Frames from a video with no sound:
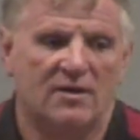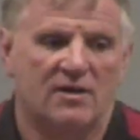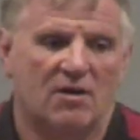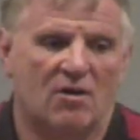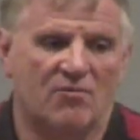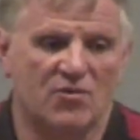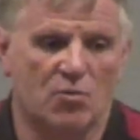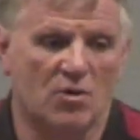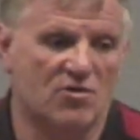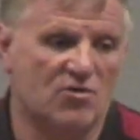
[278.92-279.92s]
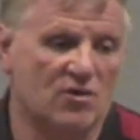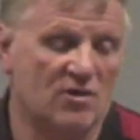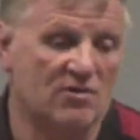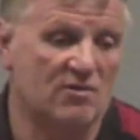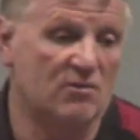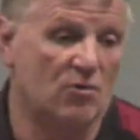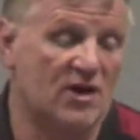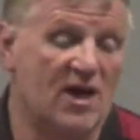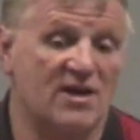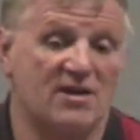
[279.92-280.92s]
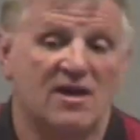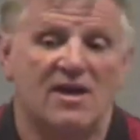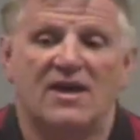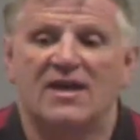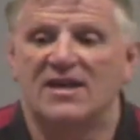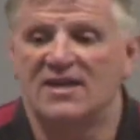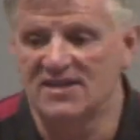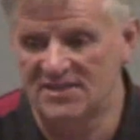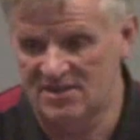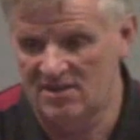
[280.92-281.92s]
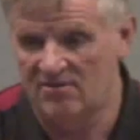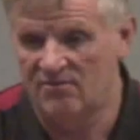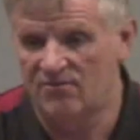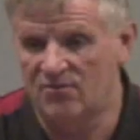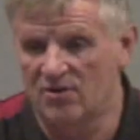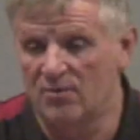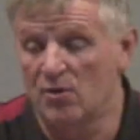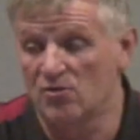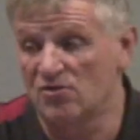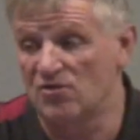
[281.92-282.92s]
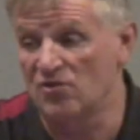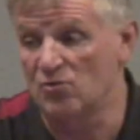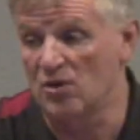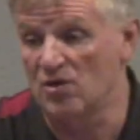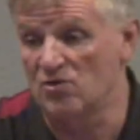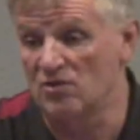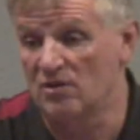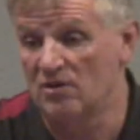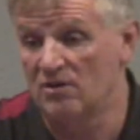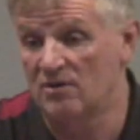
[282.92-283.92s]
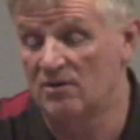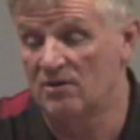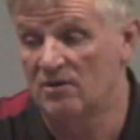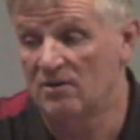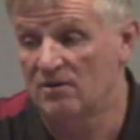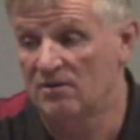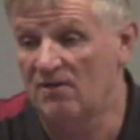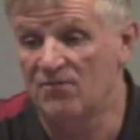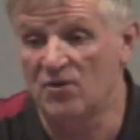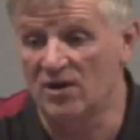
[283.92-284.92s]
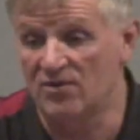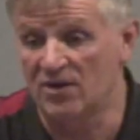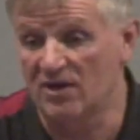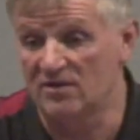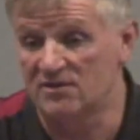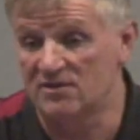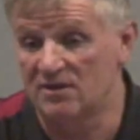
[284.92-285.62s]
off it's where it's located, is for an emergency situation, not for anything else.